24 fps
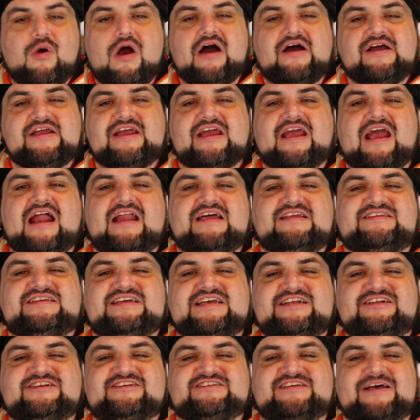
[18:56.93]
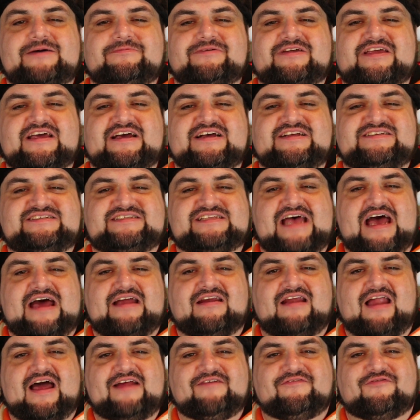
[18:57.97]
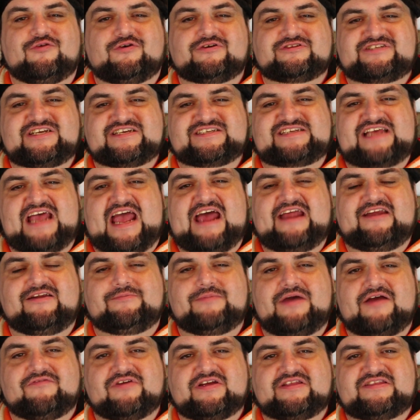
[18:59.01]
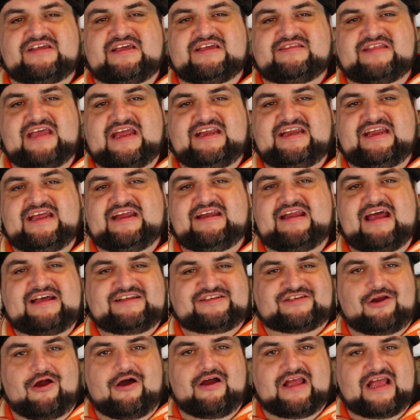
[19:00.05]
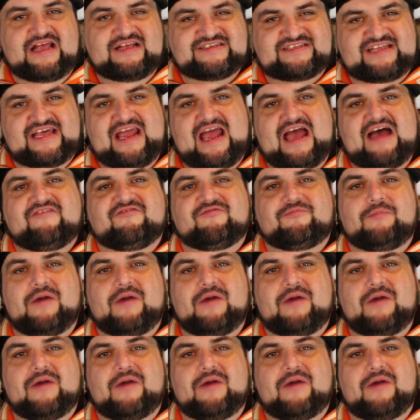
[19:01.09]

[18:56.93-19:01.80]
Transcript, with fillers: Well, you gotta teach some kids that life will just hand them everything they need as long as they have